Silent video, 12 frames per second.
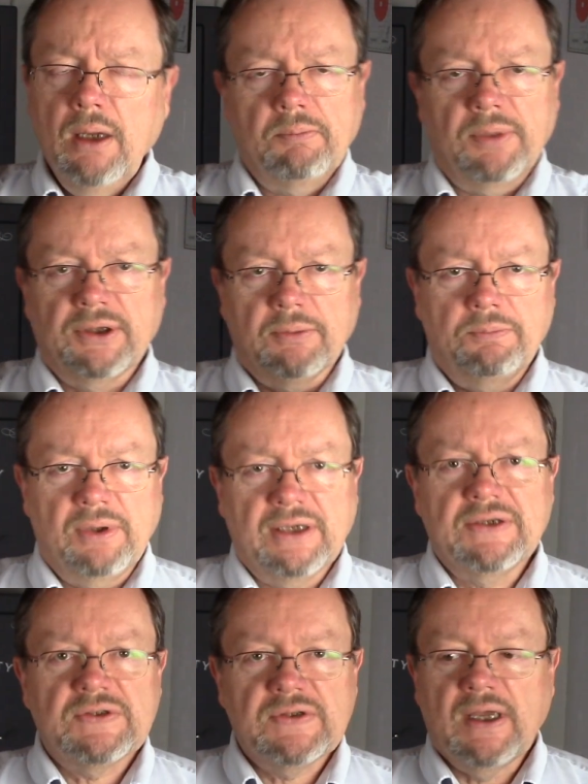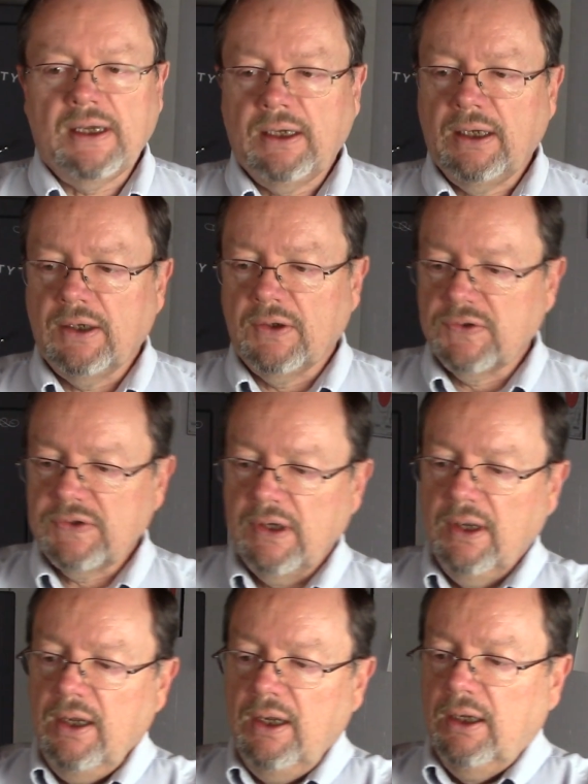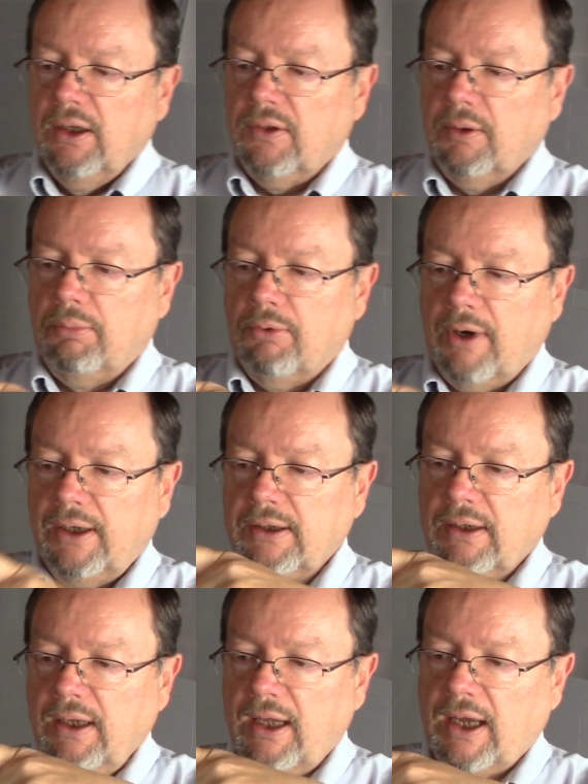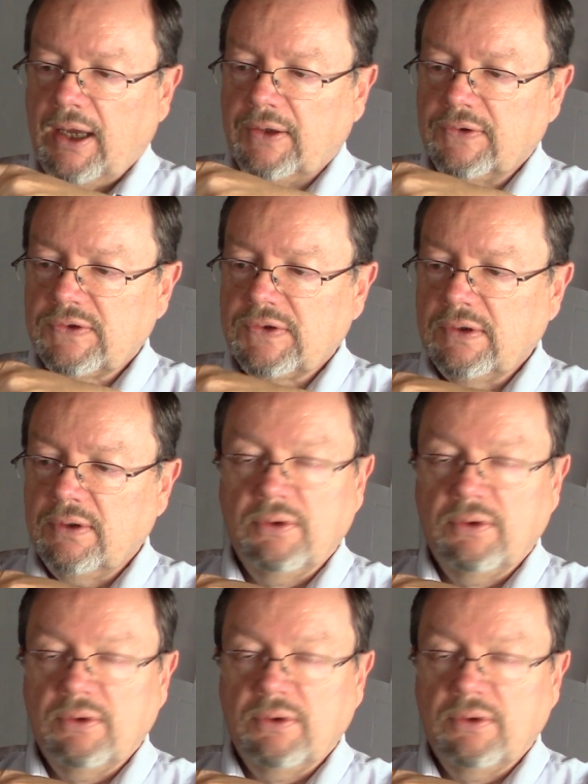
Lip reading: But the biggest thing is the Beretta has